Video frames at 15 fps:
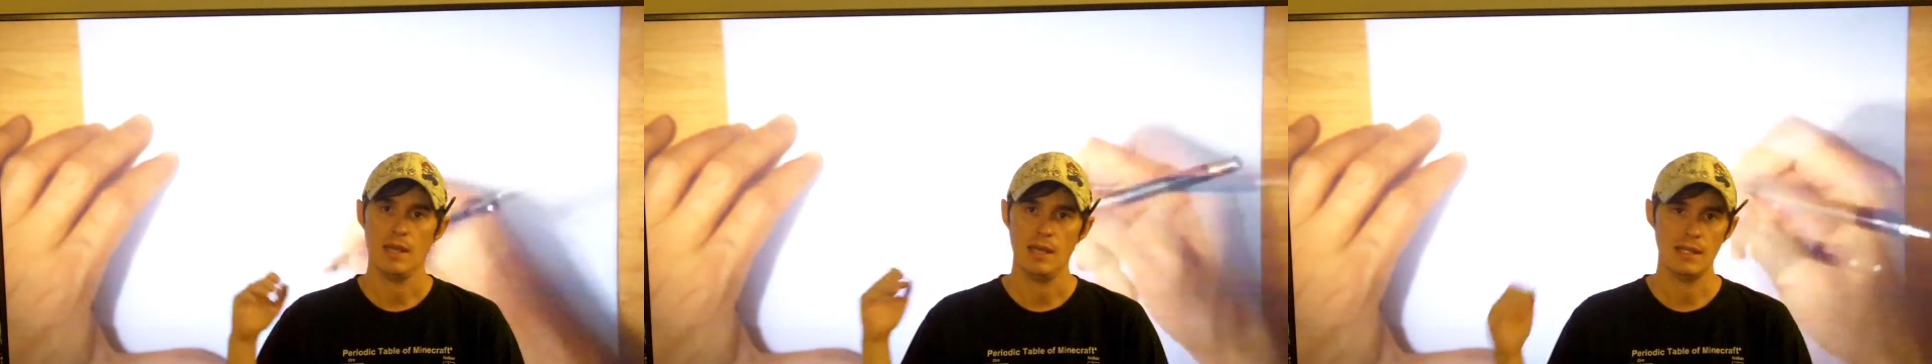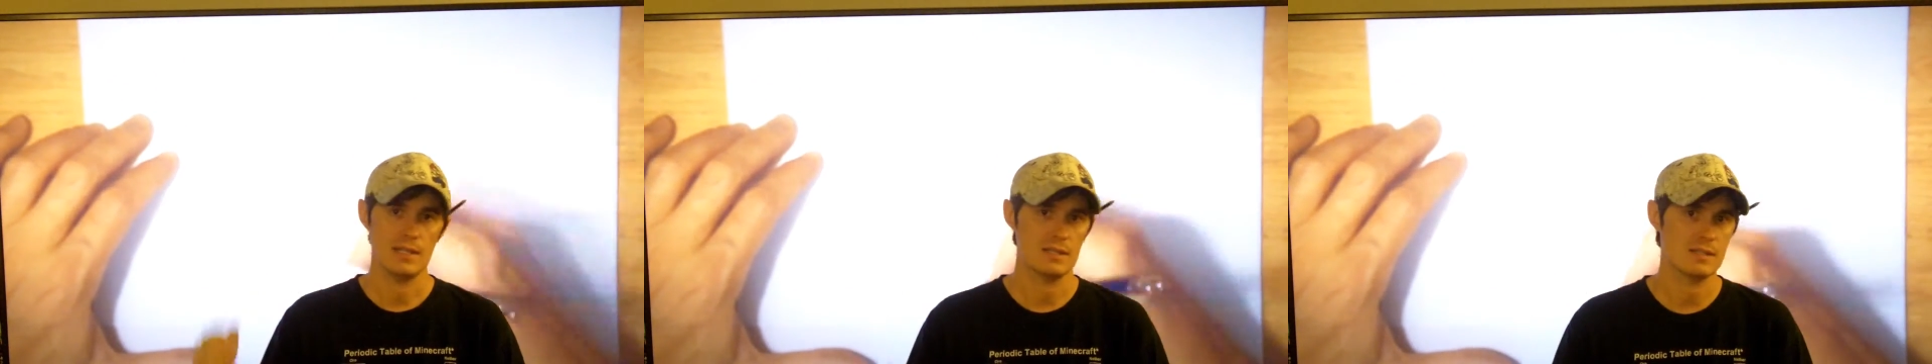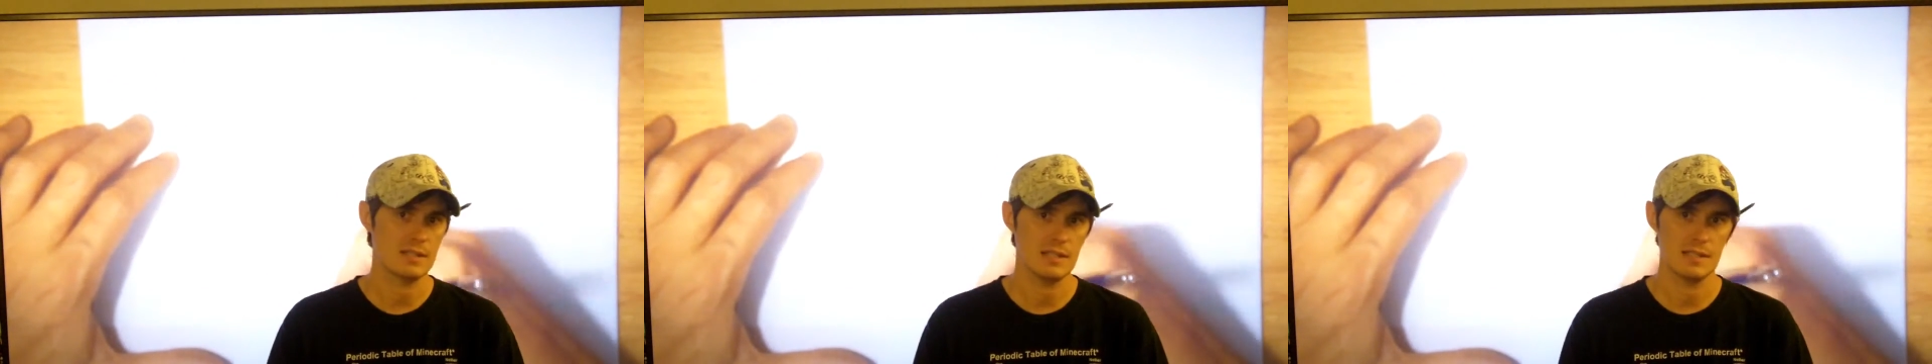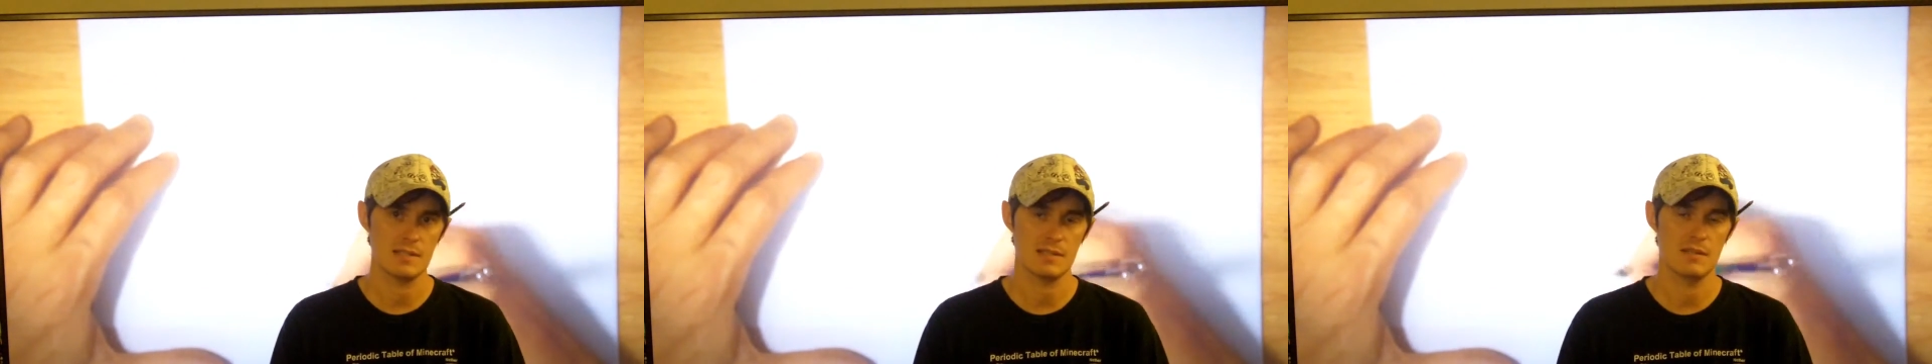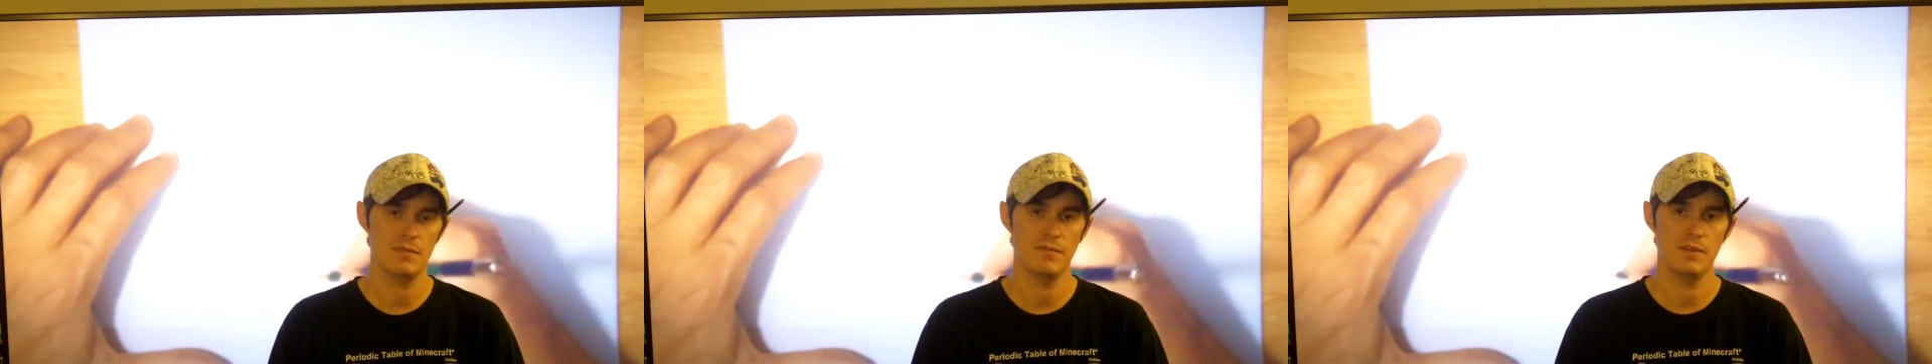and he
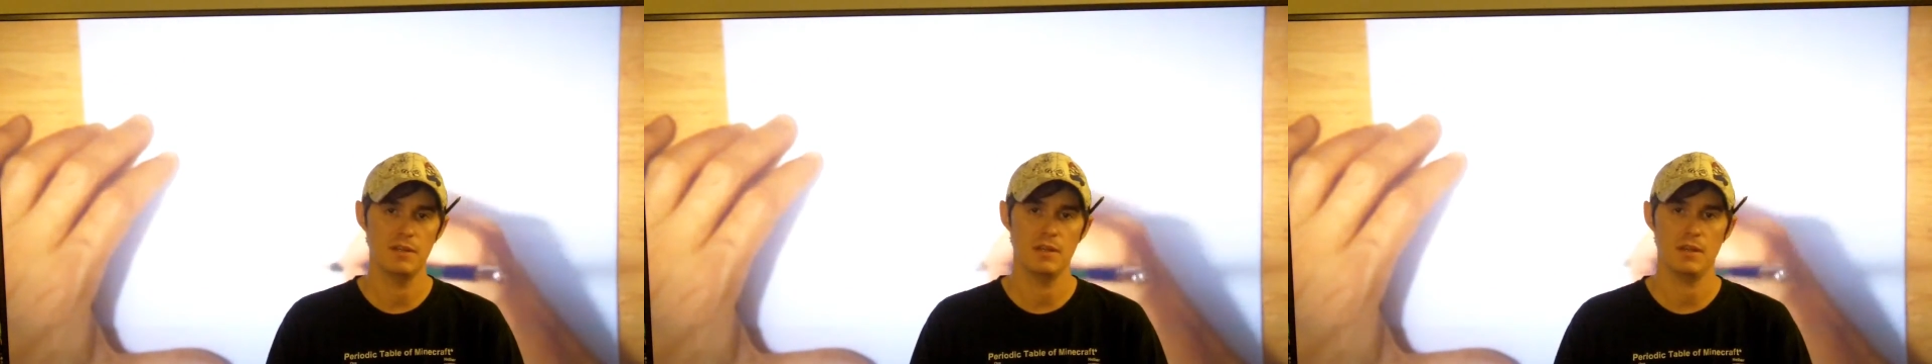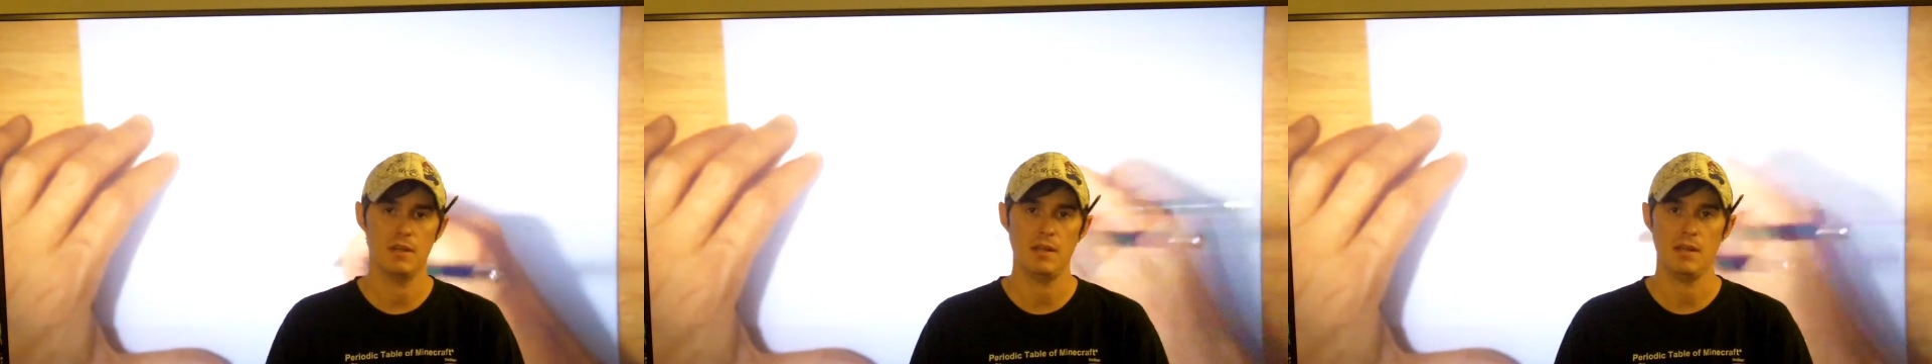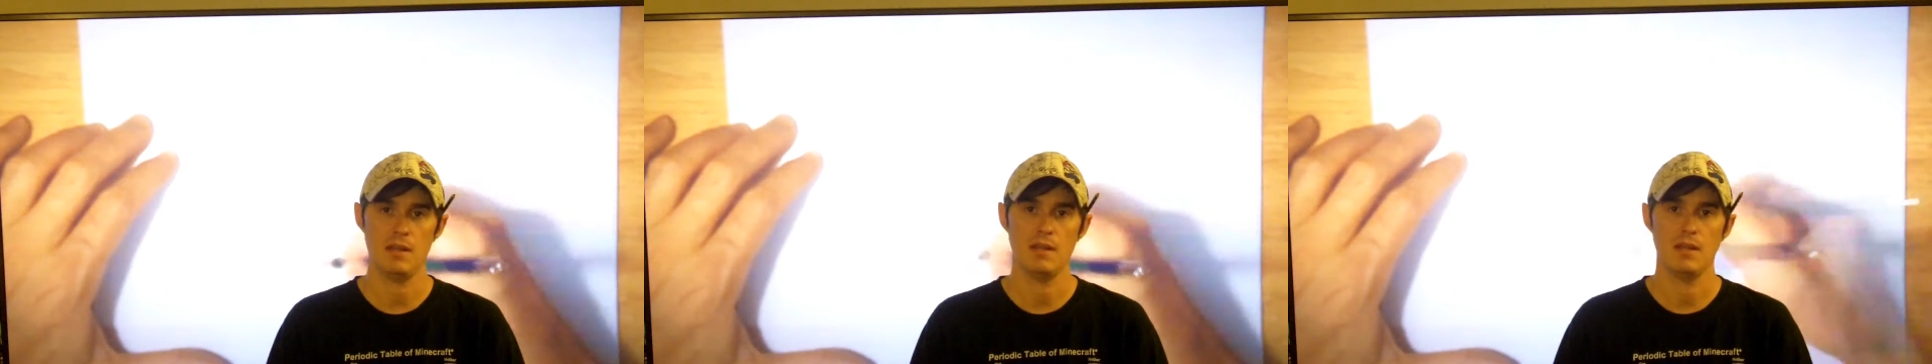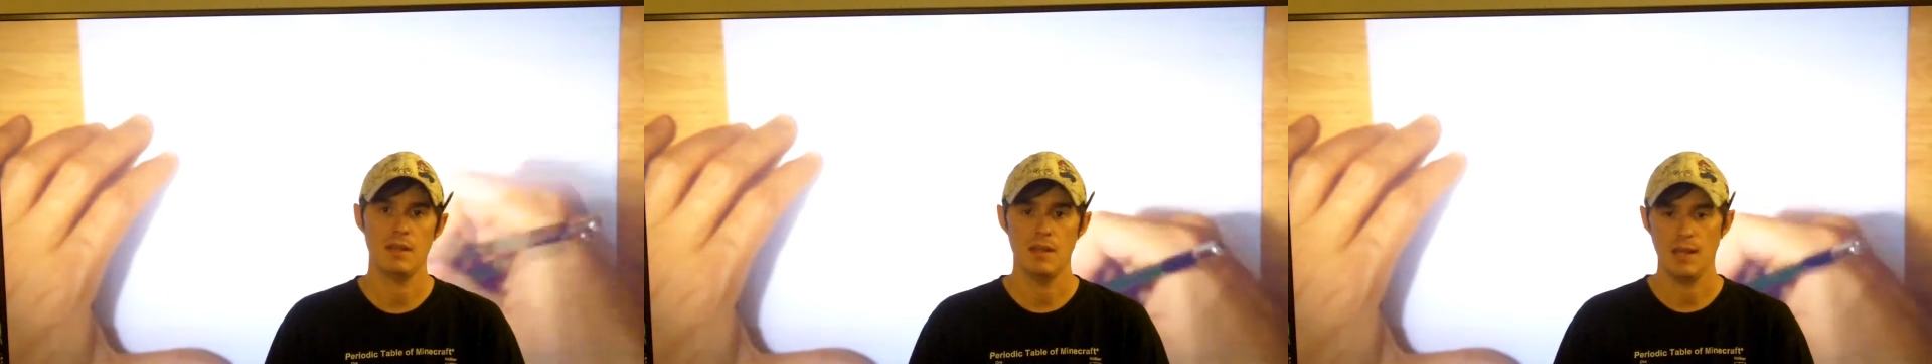sees the villain,